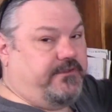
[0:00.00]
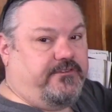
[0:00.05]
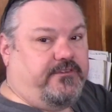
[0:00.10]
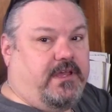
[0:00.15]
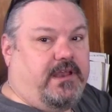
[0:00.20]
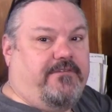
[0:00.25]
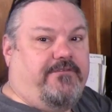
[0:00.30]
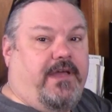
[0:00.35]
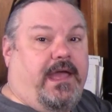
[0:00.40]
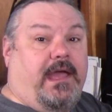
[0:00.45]
a
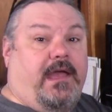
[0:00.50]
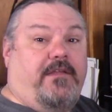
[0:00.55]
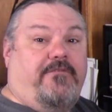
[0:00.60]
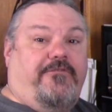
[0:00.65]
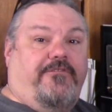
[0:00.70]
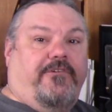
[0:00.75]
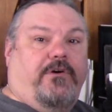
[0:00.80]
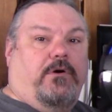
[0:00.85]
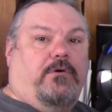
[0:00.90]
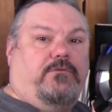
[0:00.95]
set of
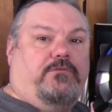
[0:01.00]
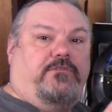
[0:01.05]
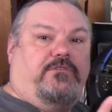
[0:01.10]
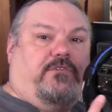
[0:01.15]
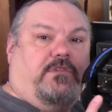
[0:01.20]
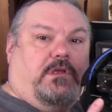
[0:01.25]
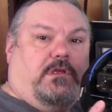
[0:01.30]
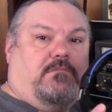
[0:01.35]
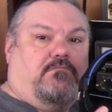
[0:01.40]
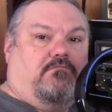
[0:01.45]

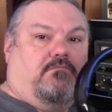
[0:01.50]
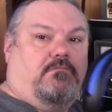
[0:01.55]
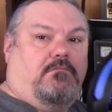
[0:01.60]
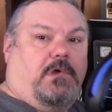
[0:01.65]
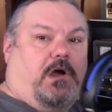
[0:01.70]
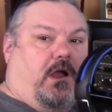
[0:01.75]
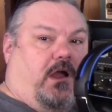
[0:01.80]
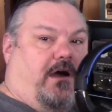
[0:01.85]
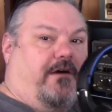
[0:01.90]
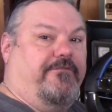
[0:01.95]
headphones that
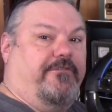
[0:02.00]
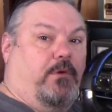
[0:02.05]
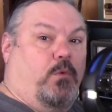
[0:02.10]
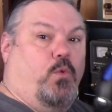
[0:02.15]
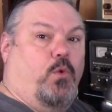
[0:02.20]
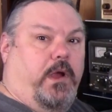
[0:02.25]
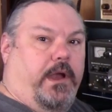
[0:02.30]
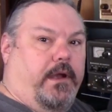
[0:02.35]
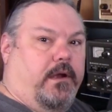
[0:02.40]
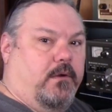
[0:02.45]
I
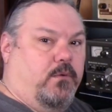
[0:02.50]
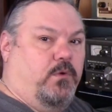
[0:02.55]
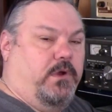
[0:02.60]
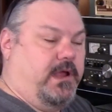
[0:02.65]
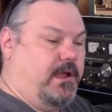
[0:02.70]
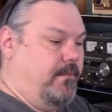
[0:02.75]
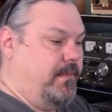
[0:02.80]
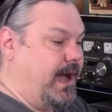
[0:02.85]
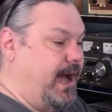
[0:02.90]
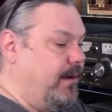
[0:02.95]
often wear
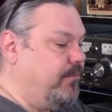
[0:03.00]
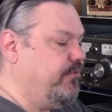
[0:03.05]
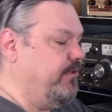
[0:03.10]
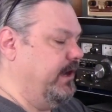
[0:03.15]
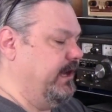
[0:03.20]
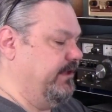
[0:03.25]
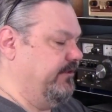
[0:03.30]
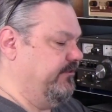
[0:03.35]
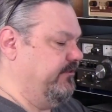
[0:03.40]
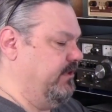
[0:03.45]
when I'm
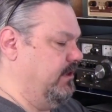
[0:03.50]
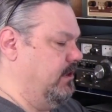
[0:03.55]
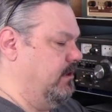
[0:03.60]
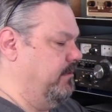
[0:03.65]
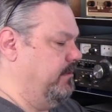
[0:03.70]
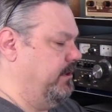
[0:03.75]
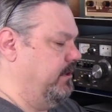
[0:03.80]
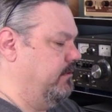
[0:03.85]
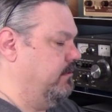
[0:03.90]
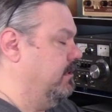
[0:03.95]
operating
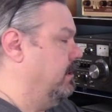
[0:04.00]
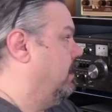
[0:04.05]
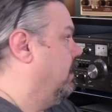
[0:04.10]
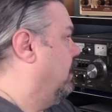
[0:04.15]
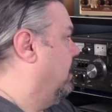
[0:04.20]
CW,